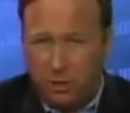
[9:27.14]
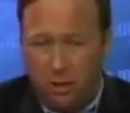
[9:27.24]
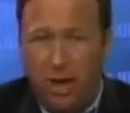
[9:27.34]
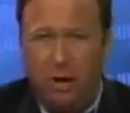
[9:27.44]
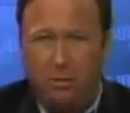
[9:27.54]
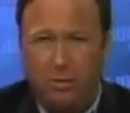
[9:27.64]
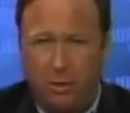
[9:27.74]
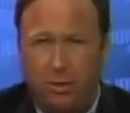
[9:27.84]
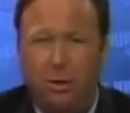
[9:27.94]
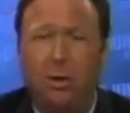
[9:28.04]
Turned out it was
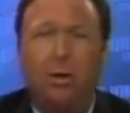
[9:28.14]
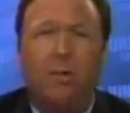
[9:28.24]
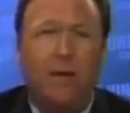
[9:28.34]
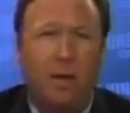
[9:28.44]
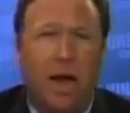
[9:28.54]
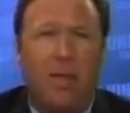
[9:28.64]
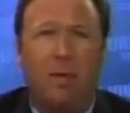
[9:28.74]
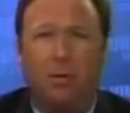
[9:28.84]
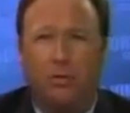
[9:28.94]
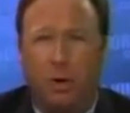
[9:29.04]
true. They denied
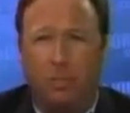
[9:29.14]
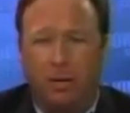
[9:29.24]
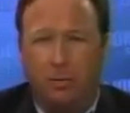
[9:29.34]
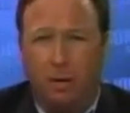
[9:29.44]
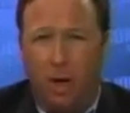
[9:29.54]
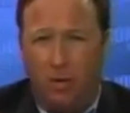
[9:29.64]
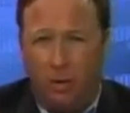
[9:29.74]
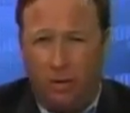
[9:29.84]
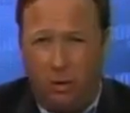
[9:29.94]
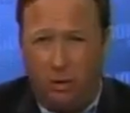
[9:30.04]
they were stripping all
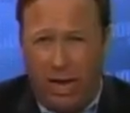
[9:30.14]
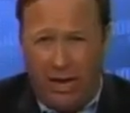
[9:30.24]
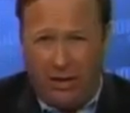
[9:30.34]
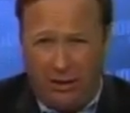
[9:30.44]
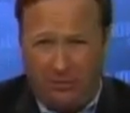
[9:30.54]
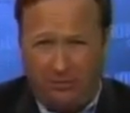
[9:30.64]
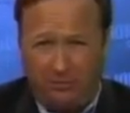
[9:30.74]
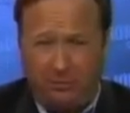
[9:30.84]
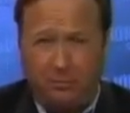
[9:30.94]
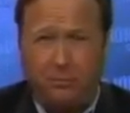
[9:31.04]
those old ladies
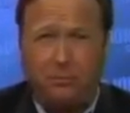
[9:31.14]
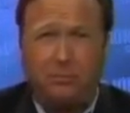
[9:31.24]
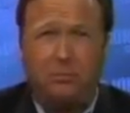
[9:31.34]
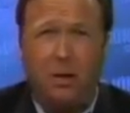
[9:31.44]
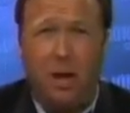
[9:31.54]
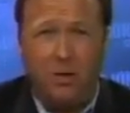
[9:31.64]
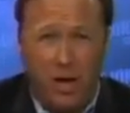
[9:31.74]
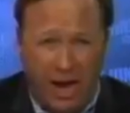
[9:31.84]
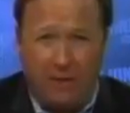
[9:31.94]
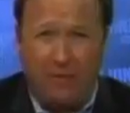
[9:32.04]
at
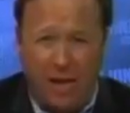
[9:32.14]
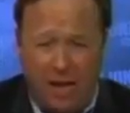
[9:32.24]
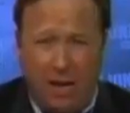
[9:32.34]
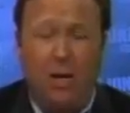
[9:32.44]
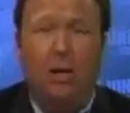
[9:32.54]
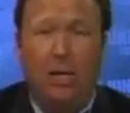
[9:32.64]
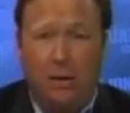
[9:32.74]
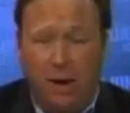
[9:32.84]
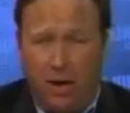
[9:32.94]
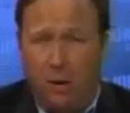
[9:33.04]
JFK.
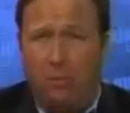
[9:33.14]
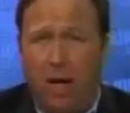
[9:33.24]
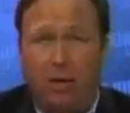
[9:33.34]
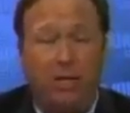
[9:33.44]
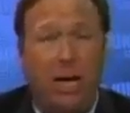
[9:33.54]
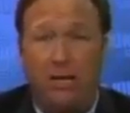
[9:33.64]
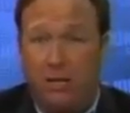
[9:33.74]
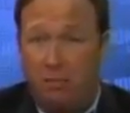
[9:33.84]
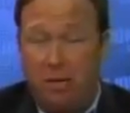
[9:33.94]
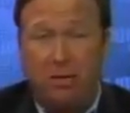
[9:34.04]
Later had to
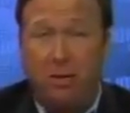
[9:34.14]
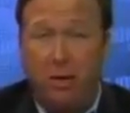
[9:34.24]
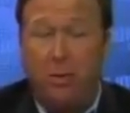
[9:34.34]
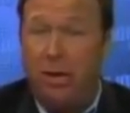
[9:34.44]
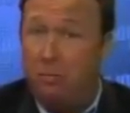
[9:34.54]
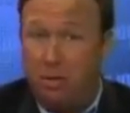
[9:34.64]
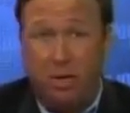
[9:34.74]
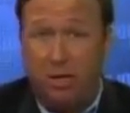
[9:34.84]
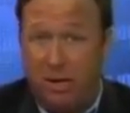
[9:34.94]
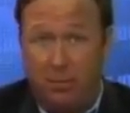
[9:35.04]
apologize and admit they're doing it, but
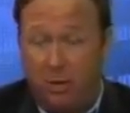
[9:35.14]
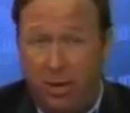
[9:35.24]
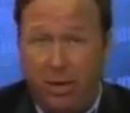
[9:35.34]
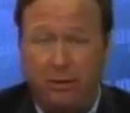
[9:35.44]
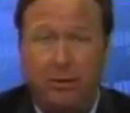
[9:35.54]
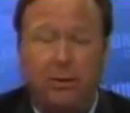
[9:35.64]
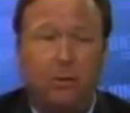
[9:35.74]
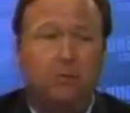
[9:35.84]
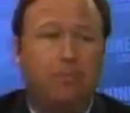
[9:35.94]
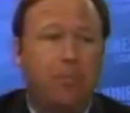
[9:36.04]
they're going to keep doing it.
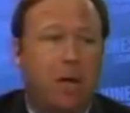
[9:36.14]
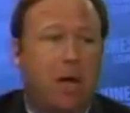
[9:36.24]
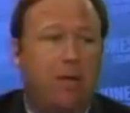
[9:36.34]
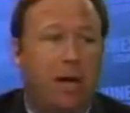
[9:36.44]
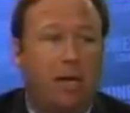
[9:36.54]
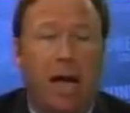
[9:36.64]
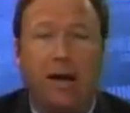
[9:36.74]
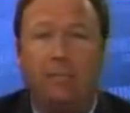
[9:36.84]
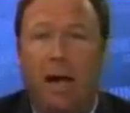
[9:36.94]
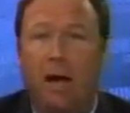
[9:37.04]
They
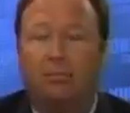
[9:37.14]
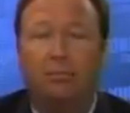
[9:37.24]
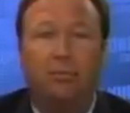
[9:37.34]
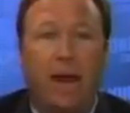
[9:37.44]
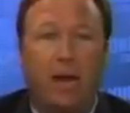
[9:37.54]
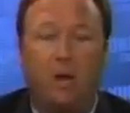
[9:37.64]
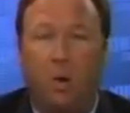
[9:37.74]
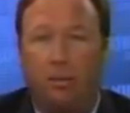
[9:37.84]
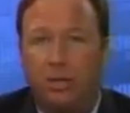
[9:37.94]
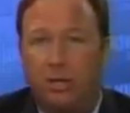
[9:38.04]
lied about taking the
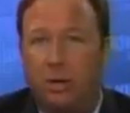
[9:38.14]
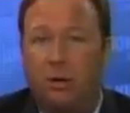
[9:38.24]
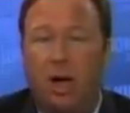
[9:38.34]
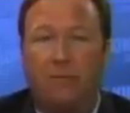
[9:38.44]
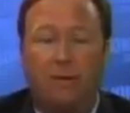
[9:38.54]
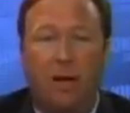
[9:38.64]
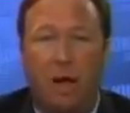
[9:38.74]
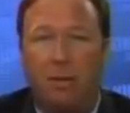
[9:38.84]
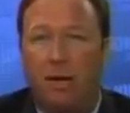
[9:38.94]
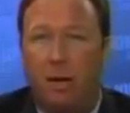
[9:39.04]
woman's shirt off and
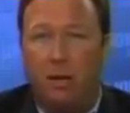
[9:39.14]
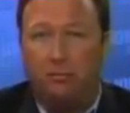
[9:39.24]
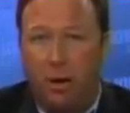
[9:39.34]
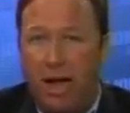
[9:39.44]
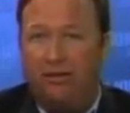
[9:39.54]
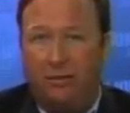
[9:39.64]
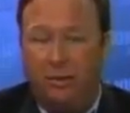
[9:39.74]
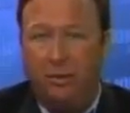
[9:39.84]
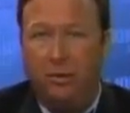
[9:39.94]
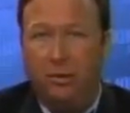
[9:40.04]
commenting on her
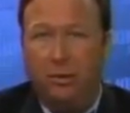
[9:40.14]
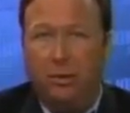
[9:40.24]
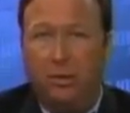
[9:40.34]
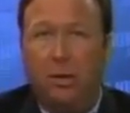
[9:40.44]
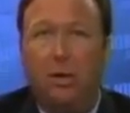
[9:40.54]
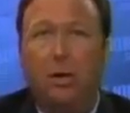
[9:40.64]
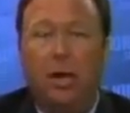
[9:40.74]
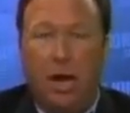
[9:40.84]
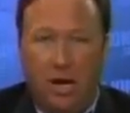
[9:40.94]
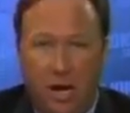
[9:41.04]
breast
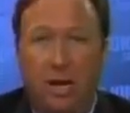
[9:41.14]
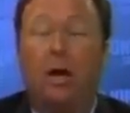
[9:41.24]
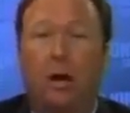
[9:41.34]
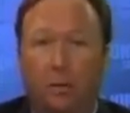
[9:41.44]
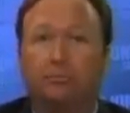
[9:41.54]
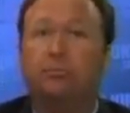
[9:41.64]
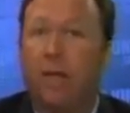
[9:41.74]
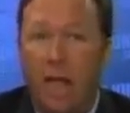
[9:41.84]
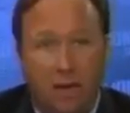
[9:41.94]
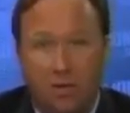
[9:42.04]
and hitting on her.
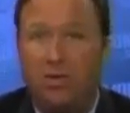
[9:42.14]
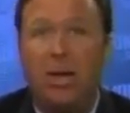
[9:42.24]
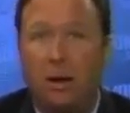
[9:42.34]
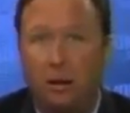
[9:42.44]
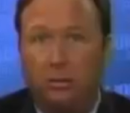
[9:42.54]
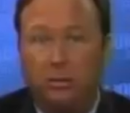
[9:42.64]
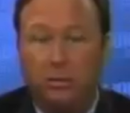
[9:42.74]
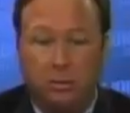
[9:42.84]
They had to settle.